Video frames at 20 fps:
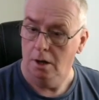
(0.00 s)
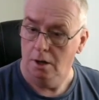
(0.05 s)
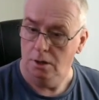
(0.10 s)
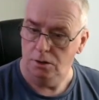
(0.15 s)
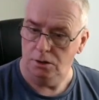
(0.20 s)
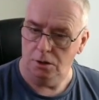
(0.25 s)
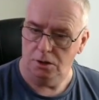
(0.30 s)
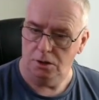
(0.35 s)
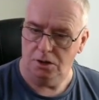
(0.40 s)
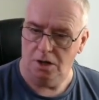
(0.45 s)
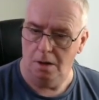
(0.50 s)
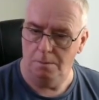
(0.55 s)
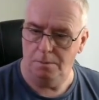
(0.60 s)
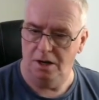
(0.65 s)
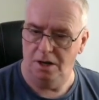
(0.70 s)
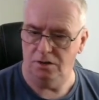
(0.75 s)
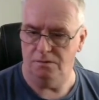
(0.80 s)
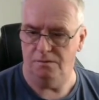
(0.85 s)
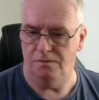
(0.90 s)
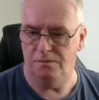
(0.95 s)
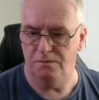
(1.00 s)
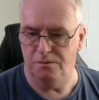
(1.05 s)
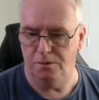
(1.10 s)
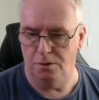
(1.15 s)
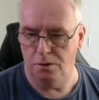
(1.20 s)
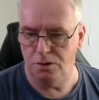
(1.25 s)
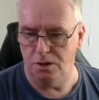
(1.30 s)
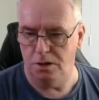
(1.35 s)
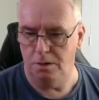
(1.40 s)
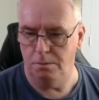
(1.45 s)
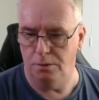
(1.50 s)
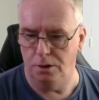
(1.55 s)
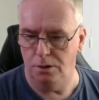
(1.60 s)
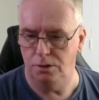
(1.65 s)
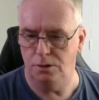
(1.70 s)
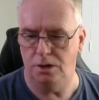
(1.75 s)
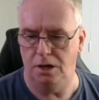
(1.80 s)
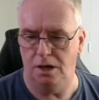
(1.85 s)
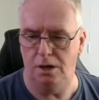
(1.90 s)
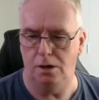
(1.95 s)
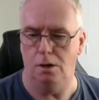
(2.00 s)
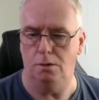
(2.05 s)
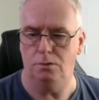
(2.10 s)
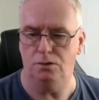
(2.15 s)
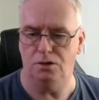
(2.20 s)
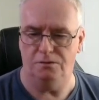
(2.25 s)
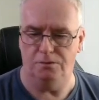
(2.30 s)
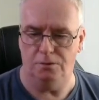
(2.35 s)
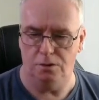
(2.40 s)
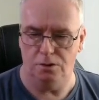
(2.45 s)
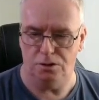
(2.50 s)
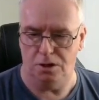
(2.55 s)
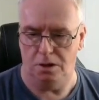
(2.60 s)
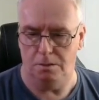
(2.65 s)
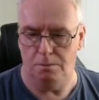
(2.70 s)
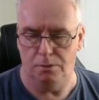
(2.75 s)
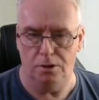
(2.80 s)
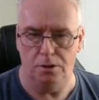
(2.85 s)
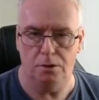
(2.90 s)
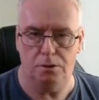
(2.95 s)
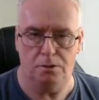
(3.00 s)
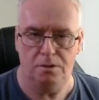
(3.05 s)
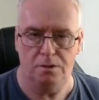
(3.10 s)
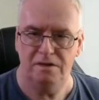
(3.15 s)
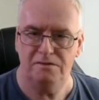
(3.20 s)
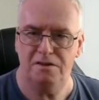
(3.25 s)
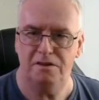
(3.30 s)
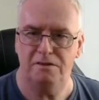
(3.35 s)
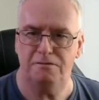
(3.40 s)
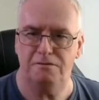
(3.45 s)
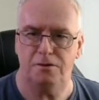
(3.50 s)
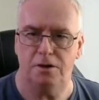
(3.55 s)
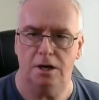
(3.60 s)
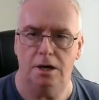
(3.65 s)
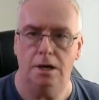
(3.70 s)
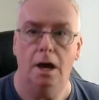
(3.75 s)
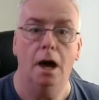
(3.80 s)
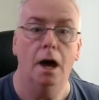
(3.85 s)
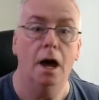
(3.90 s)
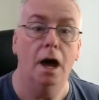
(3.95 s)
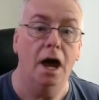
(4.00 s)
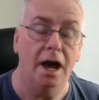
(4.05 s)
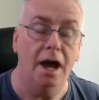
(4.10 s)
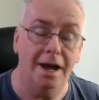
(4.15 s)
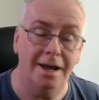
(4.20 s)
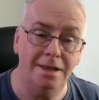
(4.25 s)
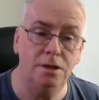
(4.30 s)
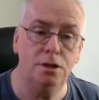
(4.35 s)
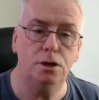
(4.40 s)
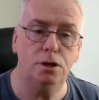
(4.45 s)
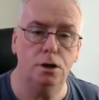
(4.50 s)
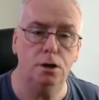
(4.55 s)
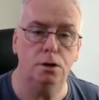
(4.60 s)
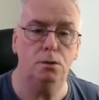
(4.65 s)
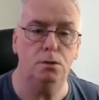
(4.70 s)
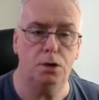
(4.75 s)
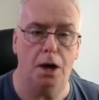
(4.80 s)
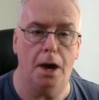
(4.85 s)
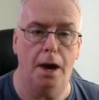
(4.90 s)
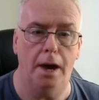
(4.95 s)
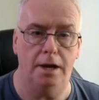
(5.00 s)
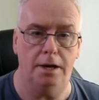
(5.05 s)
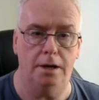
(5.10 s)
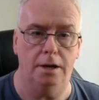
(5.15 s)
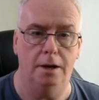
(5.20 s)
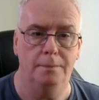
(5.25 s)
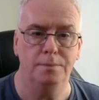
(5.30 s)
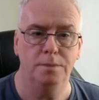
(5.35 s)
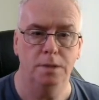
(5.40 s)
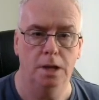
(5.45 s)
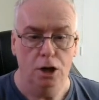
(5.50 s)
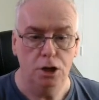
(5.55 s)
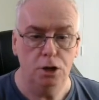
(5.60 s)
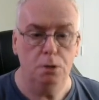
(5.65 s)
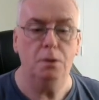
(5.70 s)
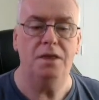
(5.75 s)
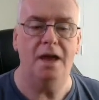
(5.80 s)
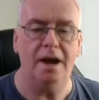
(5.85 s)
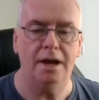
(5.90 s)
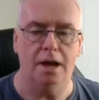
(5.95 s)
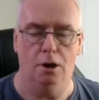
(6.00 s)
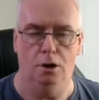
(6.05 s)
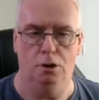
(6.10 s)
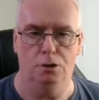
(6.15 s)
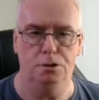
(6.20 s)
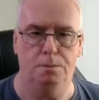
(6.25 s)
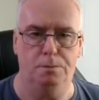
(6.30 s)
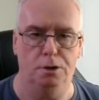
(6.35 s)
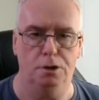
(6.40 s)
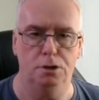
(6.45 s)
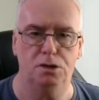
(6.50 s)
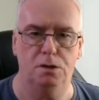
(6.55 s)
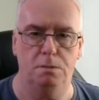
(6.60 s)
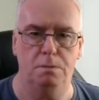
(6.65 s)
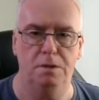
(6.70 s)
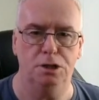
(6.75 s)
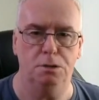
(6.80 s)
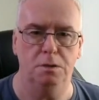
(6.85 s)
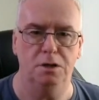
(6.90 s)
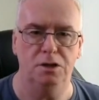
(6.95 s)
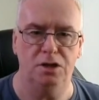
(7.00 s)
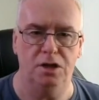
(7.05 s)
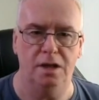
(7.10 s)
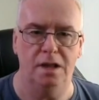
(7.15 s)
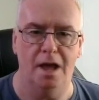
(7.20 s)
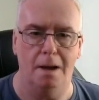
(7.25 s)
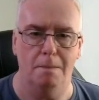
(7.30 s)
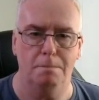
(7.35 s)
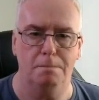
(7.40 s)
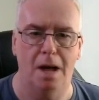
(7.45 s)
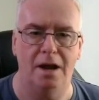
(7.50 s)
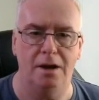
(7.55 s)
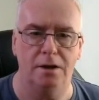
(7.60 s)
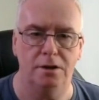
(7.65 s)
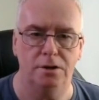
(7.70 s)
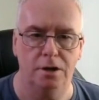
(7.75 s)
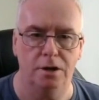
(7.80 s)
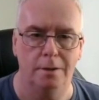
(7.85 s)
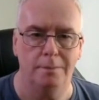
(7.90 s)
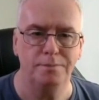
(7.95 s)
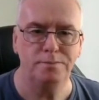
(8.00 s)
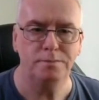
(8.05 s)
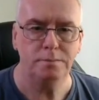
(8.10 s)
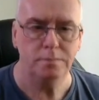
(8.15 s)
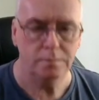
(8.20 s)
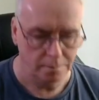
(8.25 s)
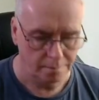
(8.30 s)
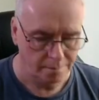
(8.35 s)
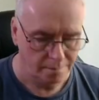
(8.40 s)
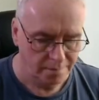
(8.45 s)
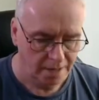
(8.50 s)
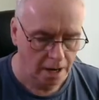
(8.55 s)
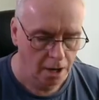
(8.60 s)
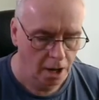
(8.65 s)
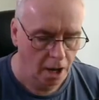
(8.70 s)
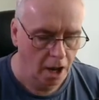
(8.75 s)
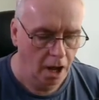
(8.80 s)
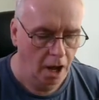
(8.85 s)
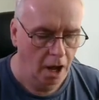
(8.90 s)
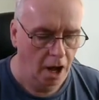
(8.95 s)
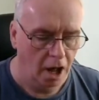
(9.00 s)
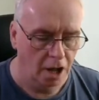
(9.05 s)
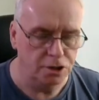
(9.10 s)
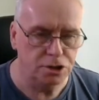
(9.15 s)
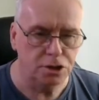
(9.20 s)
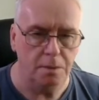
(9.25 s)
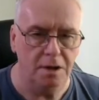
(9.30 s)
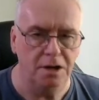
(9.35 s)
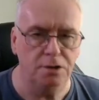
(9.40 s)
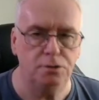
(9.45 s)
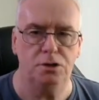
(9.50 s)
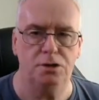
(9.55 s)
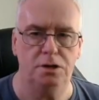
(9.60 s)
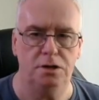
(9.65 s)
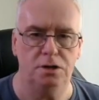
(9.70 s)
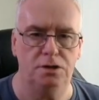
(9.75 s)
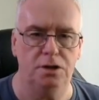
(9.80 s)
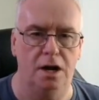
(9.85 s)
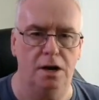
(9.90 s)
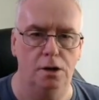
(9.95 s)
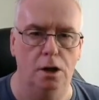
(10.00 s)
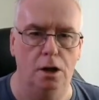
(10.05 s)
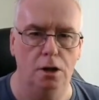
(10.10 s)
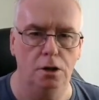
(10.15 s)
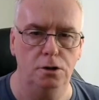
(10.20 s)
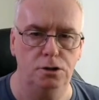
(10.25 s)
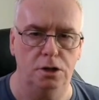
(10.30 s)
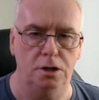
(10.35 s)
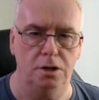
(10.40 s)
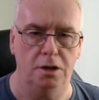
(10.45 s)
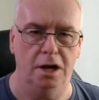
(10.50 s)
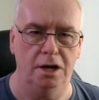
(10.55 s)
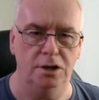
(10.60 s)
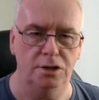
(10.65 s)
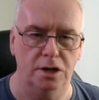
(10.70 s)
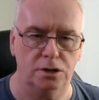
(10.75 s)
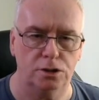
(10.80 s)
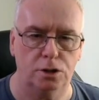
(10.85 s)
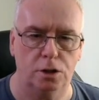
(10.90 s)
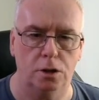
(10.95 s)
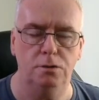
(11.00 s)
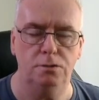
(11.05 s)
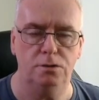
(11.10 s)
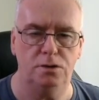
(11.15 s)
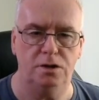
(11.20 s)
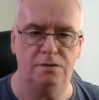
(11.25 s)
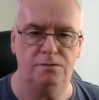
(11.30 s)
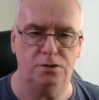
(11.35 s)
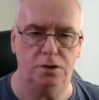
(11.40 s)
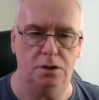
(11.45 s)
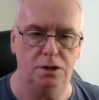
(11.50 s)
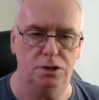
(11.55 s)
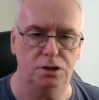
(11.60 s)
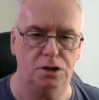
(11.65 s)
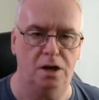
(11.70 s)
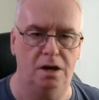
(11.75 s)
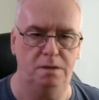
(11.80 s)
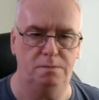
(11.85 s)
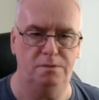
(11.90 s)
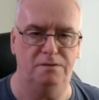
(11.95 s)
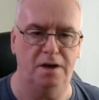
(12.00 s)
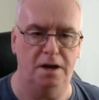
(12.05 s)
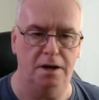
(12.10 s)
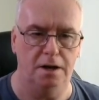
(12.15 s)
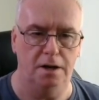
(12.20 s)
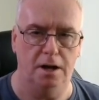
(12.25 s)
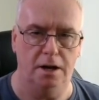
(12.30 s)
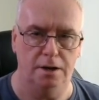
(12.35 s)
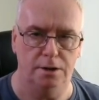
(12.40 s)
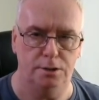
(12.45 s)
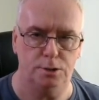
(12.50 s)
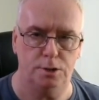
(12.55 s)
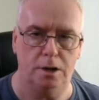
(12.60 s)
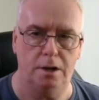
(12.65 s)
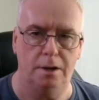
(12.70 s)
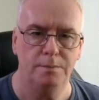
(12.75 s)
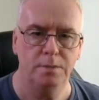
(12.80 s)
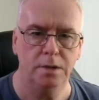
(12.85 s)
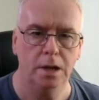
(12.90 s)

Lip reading: So you calibrate it from 14.0 to 14.350 in the UK. You would then get 100 points of measurement in that band. And some interesting technology that is exclusive to this type of analyzer.